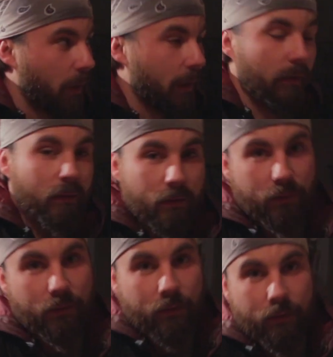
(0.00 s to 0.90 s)

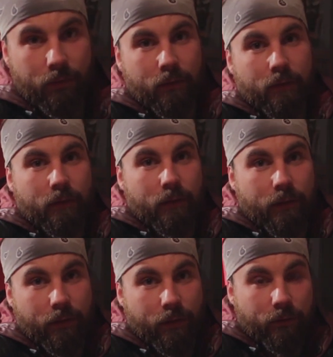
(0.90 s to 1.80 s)

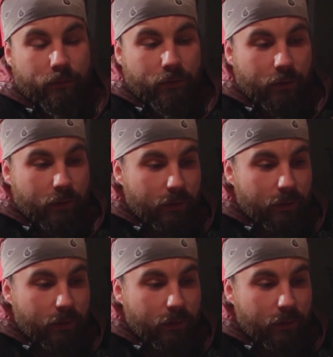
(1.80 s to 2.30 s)
went. You know,